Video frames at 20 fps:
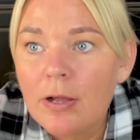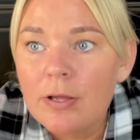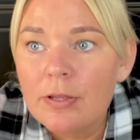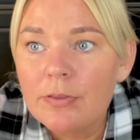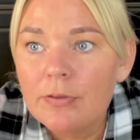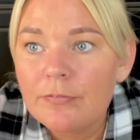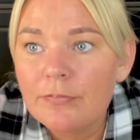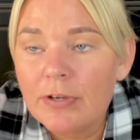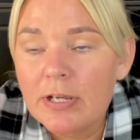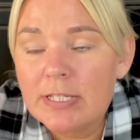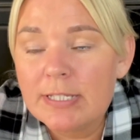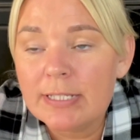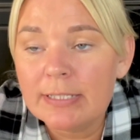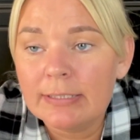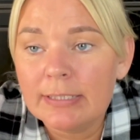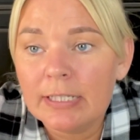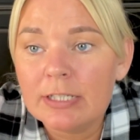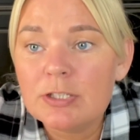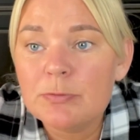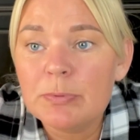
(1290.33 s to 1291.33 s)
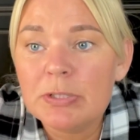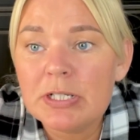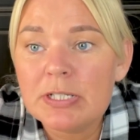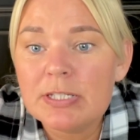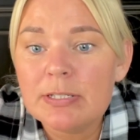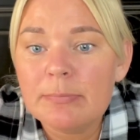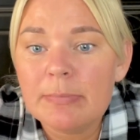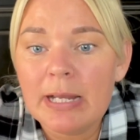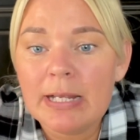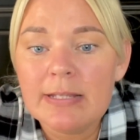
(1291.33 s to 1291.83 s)
The first thing that
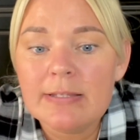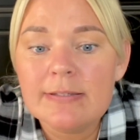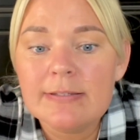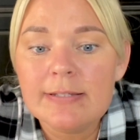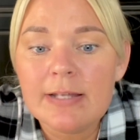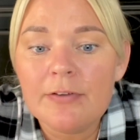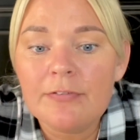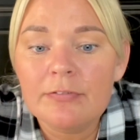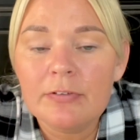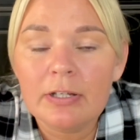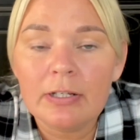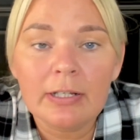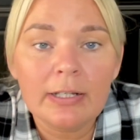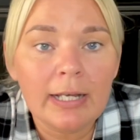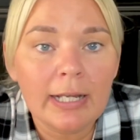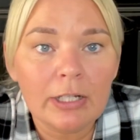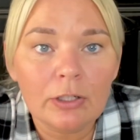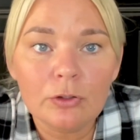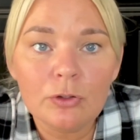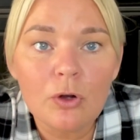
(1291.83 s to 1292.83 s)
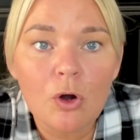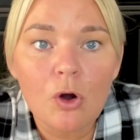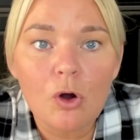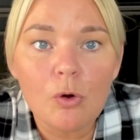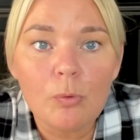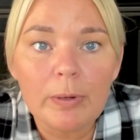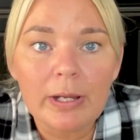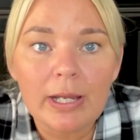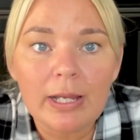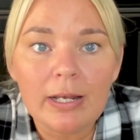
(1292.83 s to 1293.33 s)
springs to mind is definitely
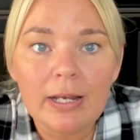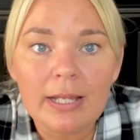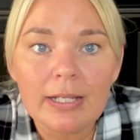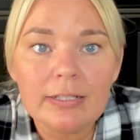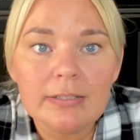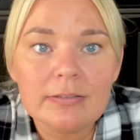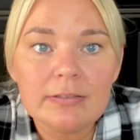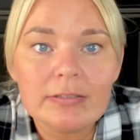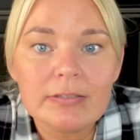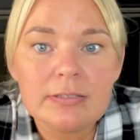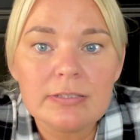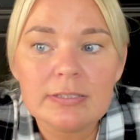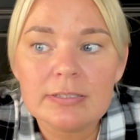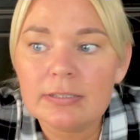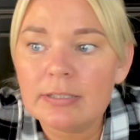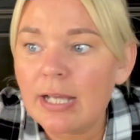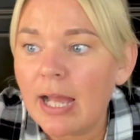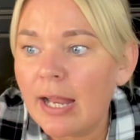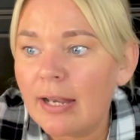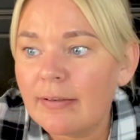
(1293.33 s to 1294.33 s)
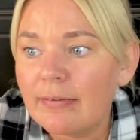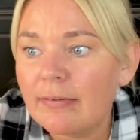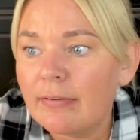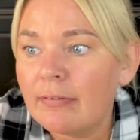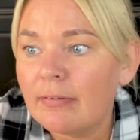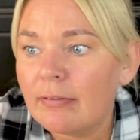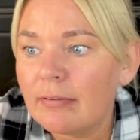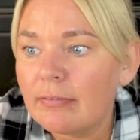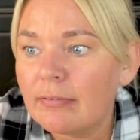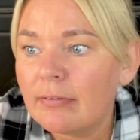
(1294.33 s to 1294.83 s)
Norway, I was going
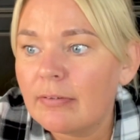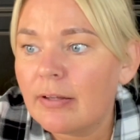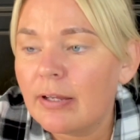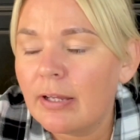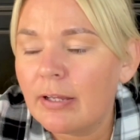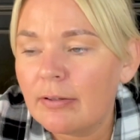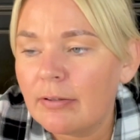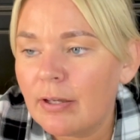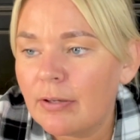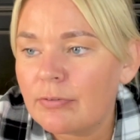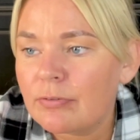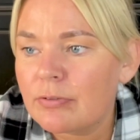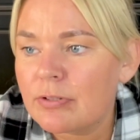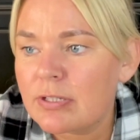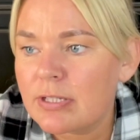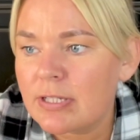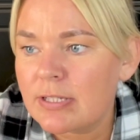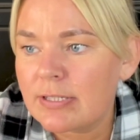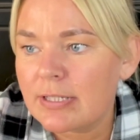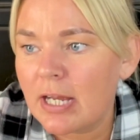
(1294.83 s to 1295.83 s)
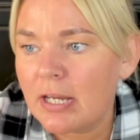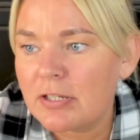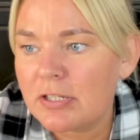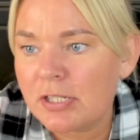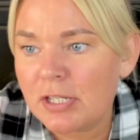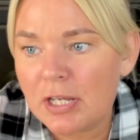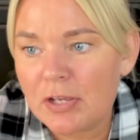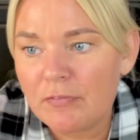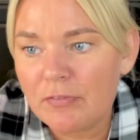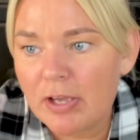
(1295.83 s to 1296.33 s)
to say
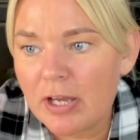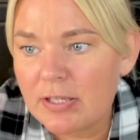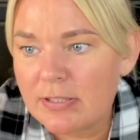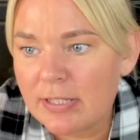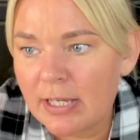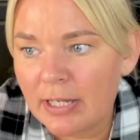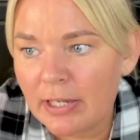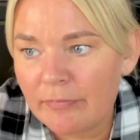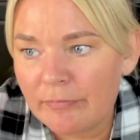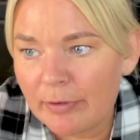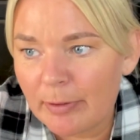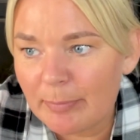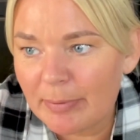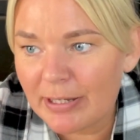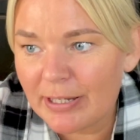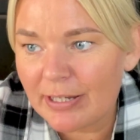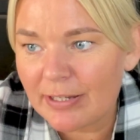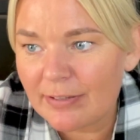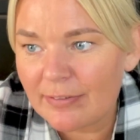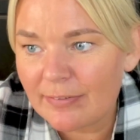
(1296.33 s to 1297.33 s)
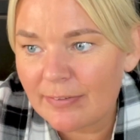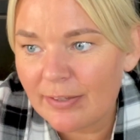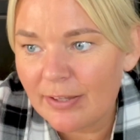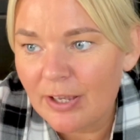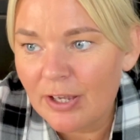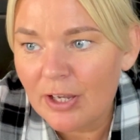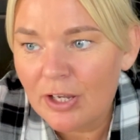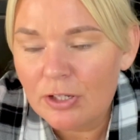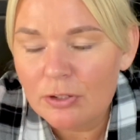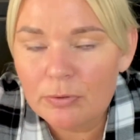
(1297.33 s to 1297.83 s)
Scandinavia. Is that even a place?
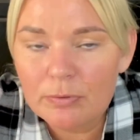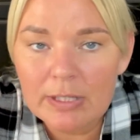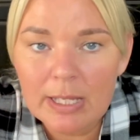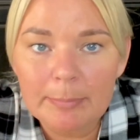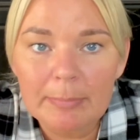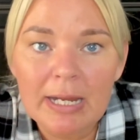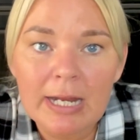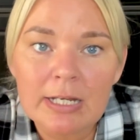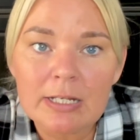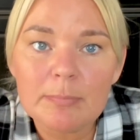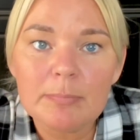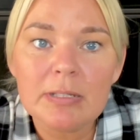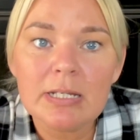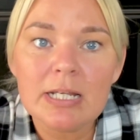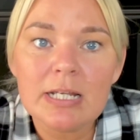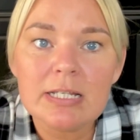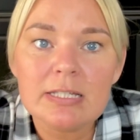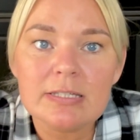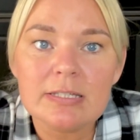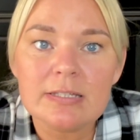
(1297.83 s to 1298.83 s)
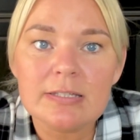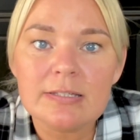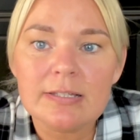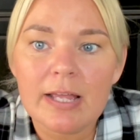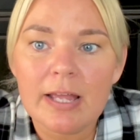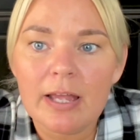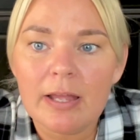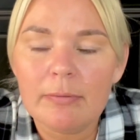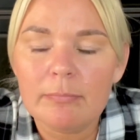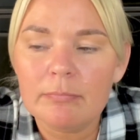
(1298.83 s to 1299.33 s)
No, them kind of places.
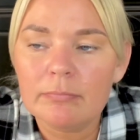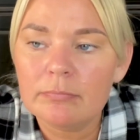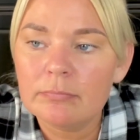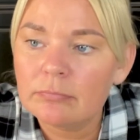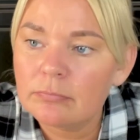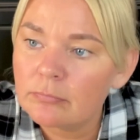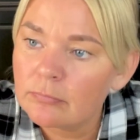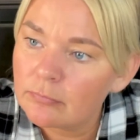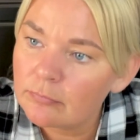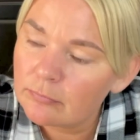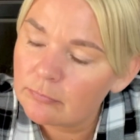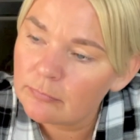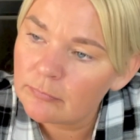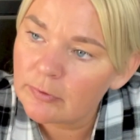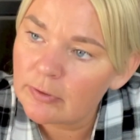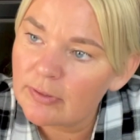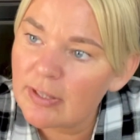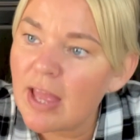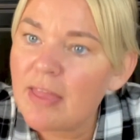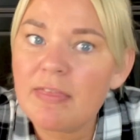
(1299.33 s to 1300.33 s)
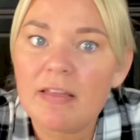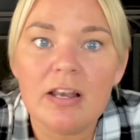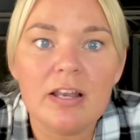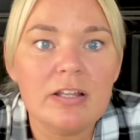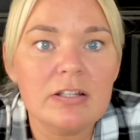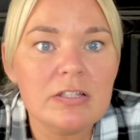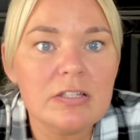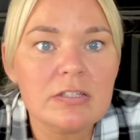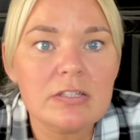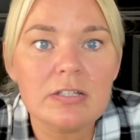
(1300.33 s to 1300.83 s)

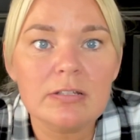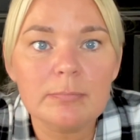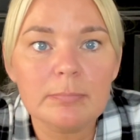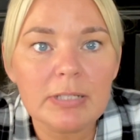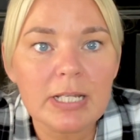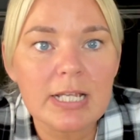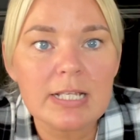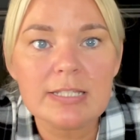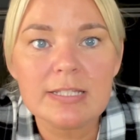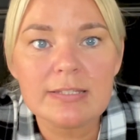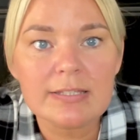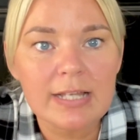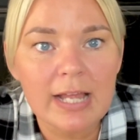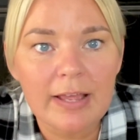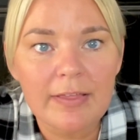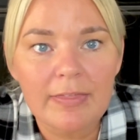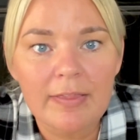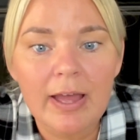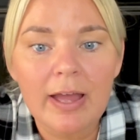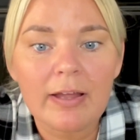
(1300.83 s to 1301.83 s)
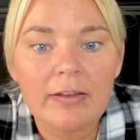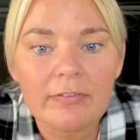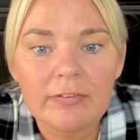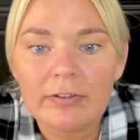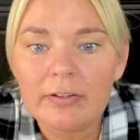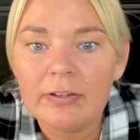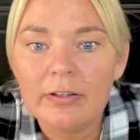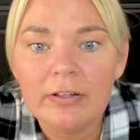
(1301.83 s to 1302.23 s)
Netherlands and places like that.